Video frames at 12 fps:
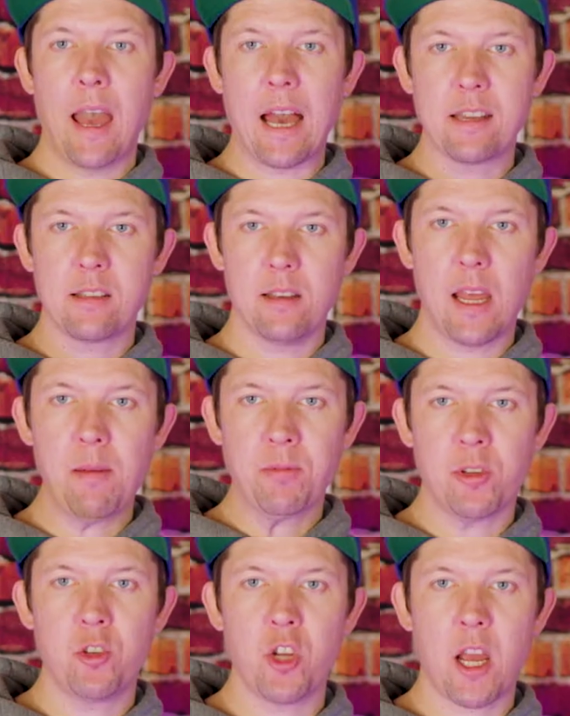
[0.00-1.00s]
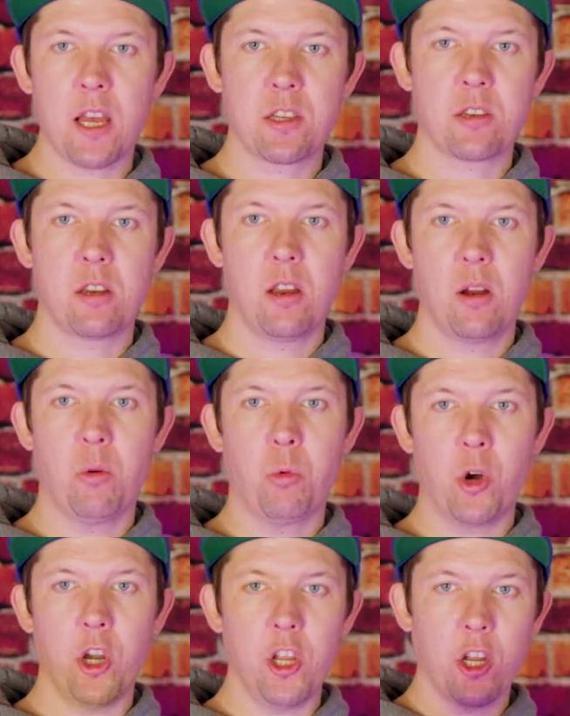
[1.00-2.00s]
As the name suggests,
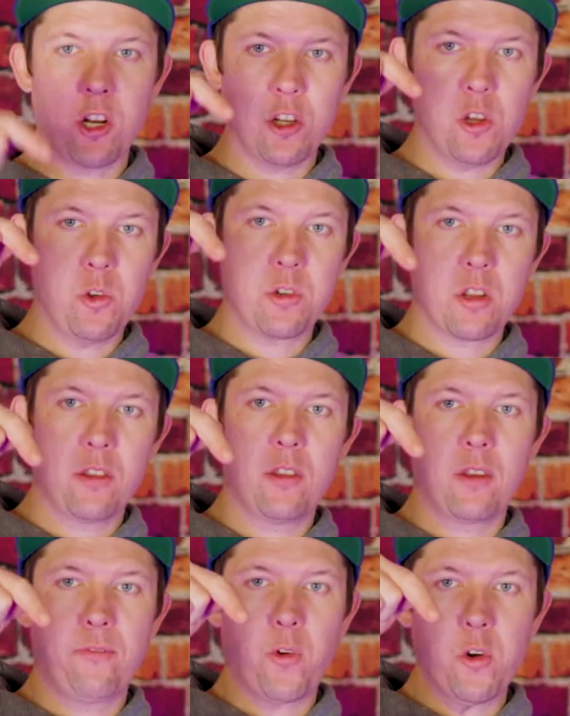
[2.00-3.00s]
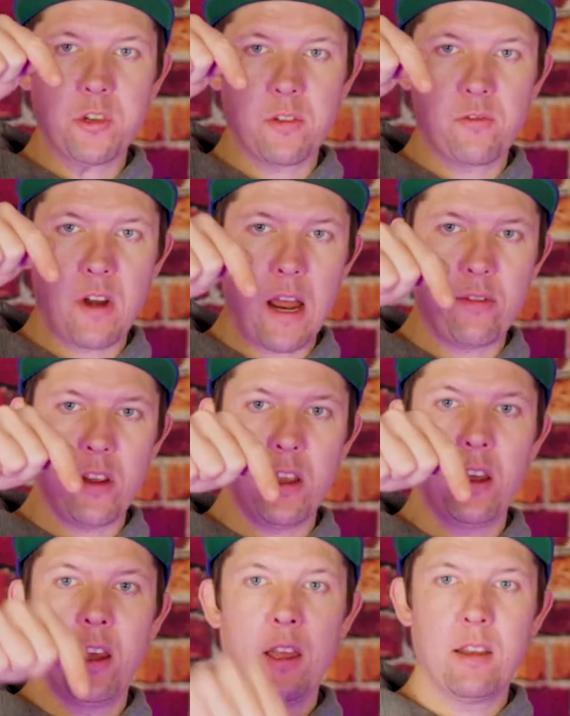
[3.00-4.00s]
we're going to use the force of gravity